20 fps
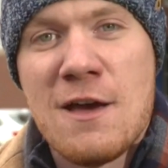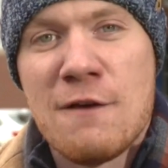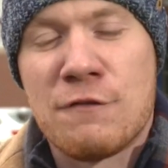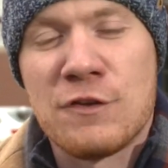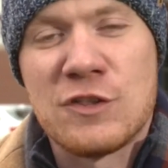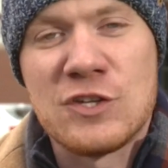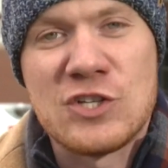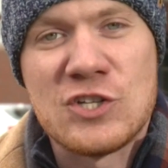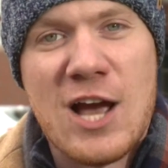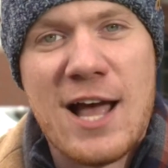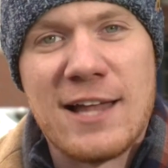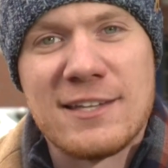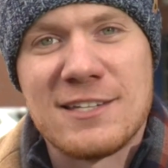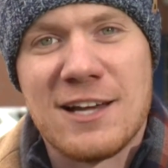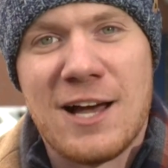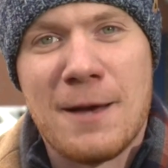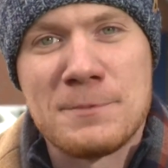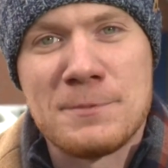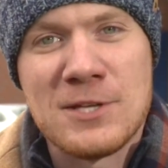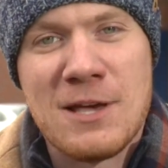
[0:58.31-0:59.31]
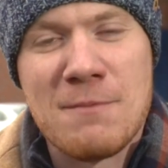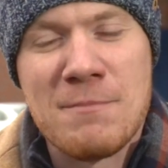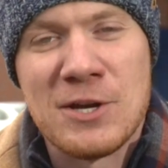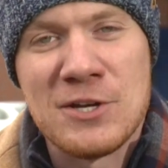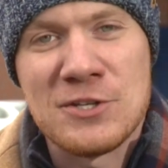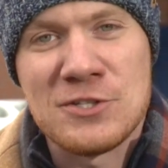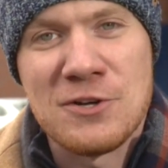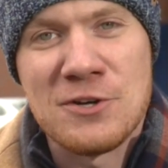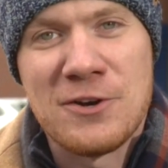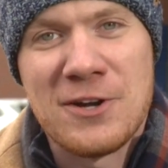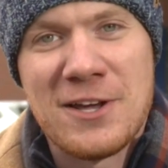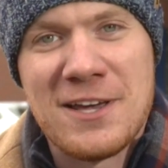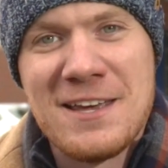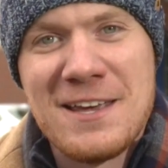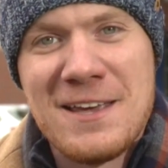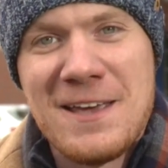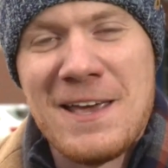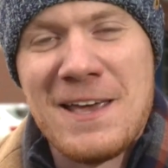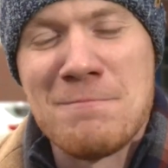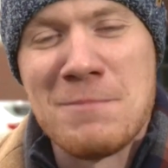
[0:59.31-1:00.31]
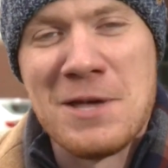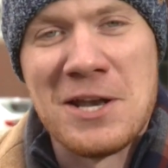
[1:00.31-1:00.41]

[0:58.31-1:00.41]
for the Giants to upset Minnesota in